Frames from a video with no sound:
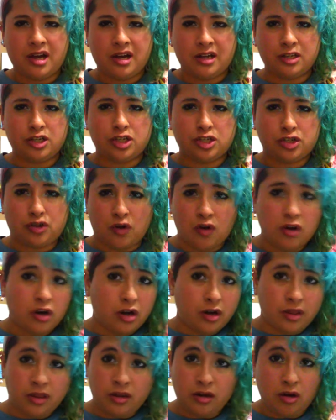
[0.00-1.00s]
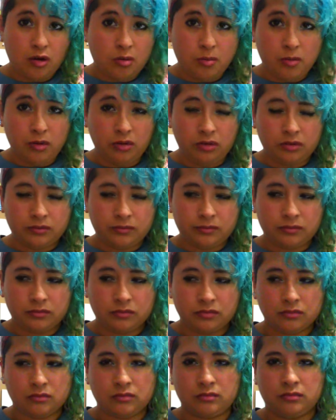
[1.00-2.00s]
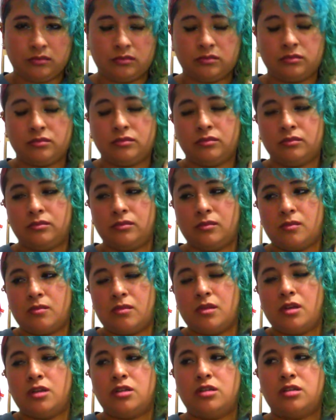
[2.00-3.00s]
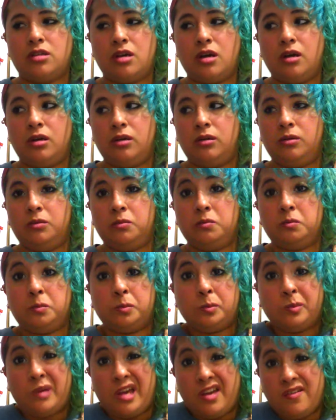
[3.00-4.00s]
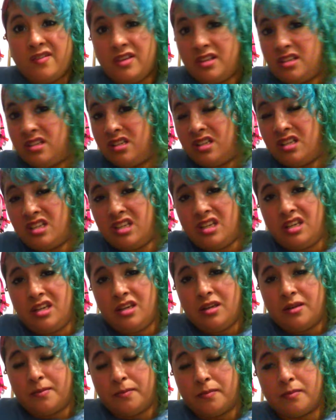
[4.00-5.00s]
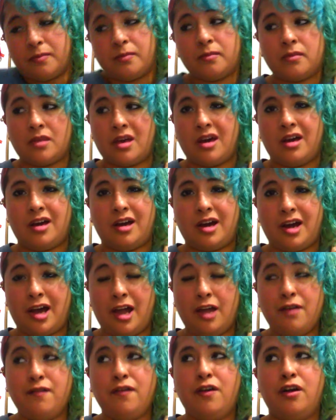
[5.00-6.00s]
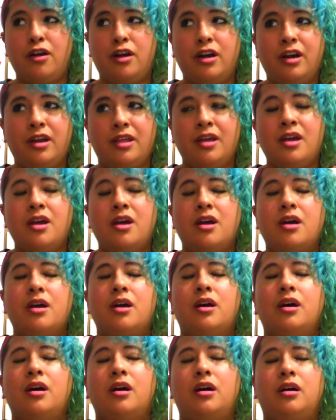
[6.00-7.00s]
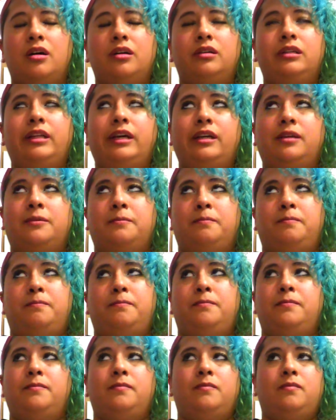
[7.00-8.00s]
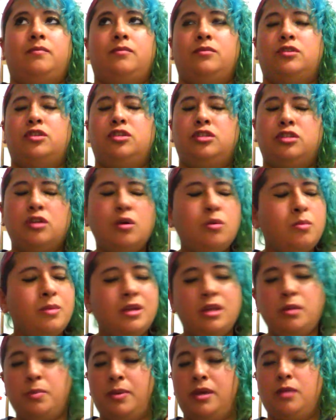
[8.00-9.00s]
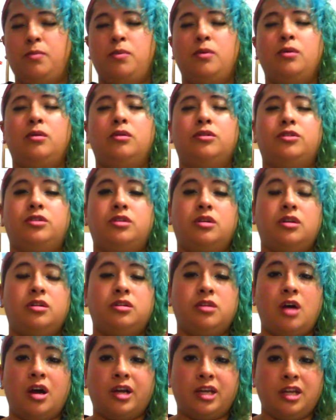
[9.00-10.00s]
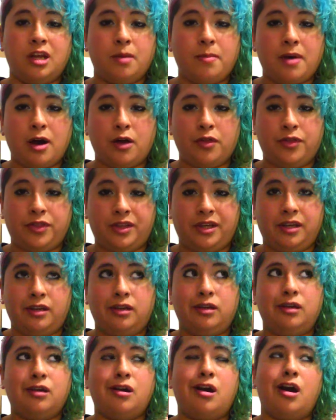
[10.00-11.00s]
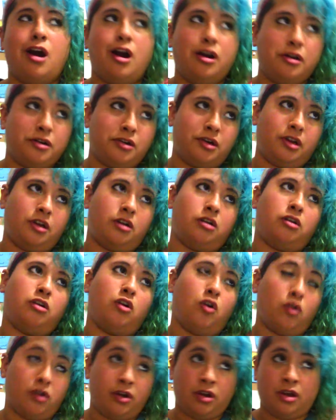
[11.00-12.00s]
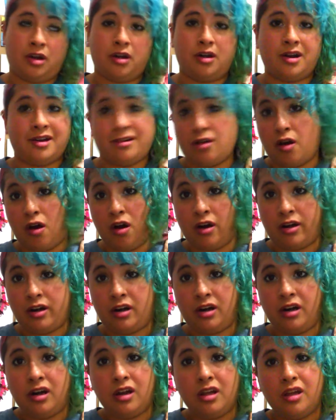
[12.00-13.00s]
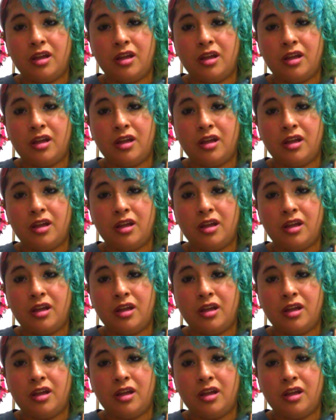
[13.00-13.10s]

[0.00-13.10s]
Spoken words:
stronger than normal. So maybe it's a tea. I have heard like so many people talking about the hungrier, hornier, and hotter.